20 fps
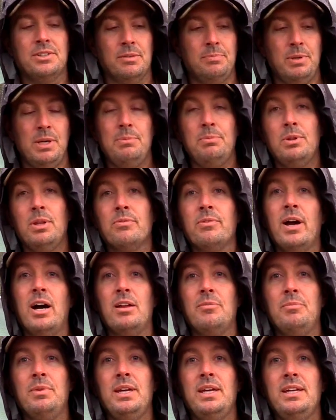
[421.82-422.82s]
the people
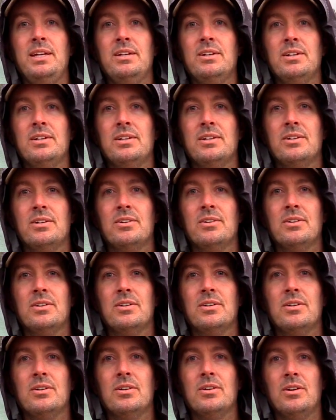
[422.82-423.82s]
around me
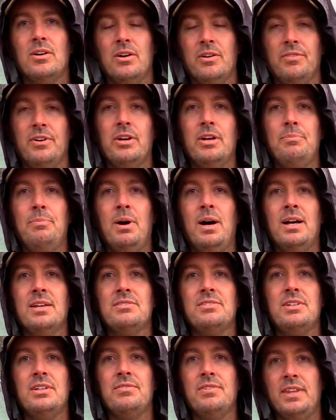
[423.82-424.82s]
are very
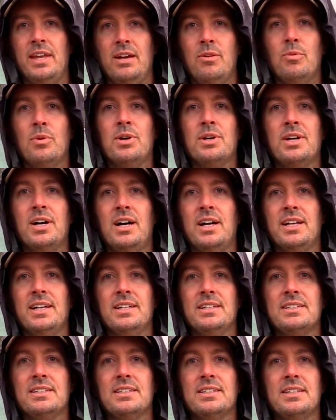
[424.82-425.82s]
positive and they work on
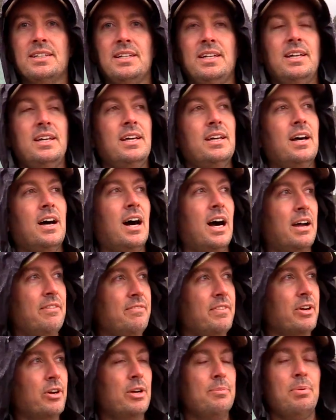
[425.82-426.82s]
it. I'm
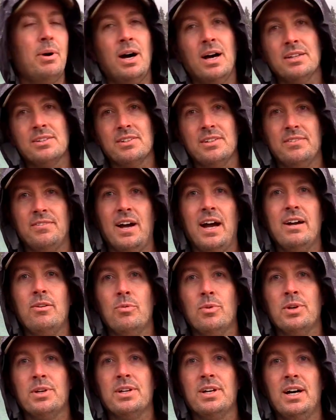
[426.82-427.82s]
very positive, I
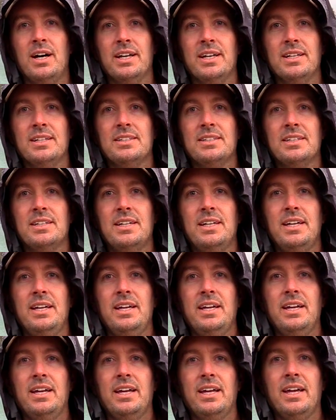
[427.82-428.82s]
work on it.
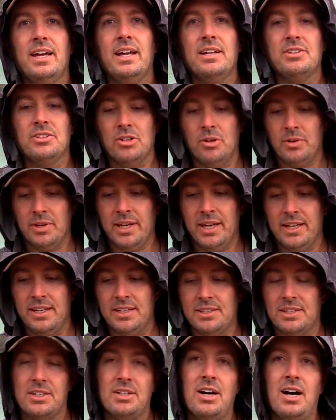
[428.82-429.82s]
And so again,
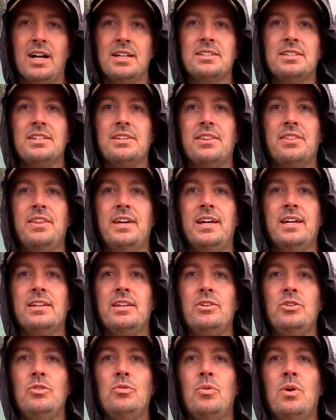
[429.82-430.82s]
it's a constant thing
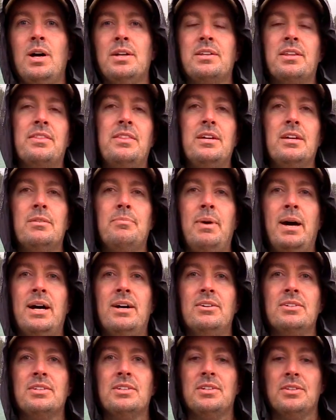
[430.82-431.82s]
that you want to think
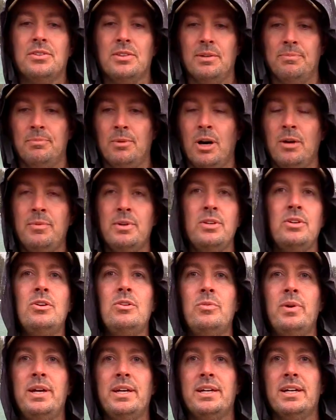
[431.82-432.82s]
about the moment you
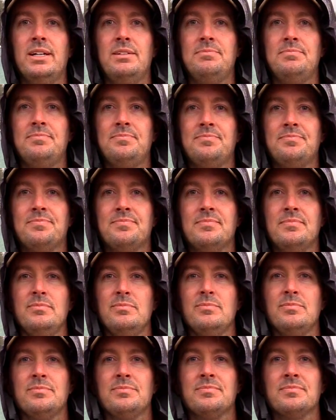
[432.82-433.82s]
wake up.
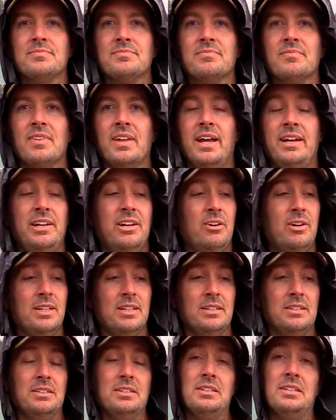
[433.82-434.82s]
And you know
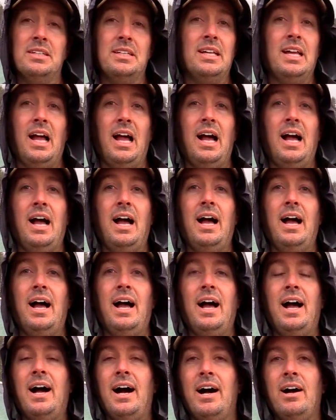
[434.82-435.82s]
what?
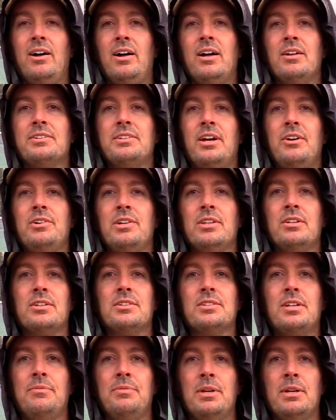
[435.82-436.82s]
I'll tell you a little
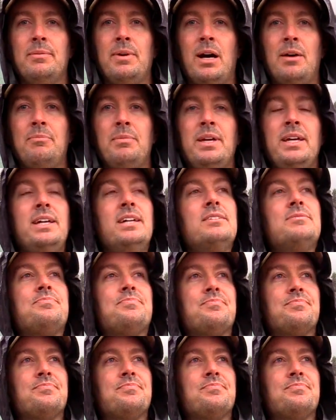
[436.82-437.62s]
something about me.